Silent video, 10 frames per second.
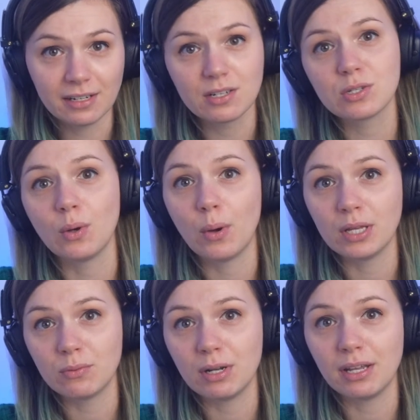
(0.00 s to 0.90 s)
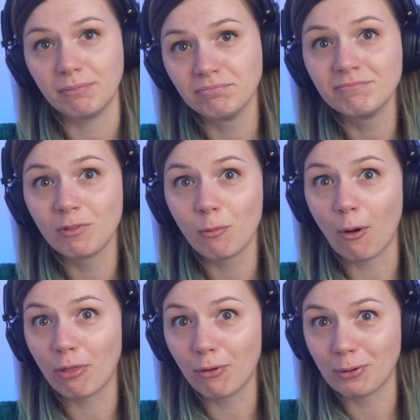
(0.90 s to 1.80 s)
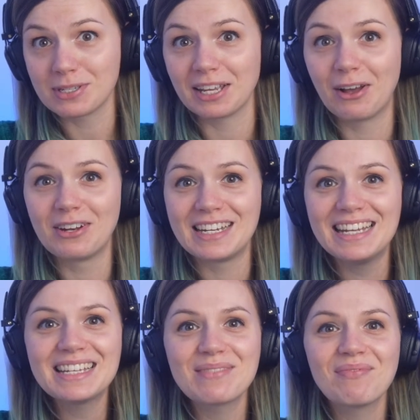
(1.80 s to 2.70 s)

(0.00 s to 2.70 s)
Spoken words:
so it's really worth focusing on these.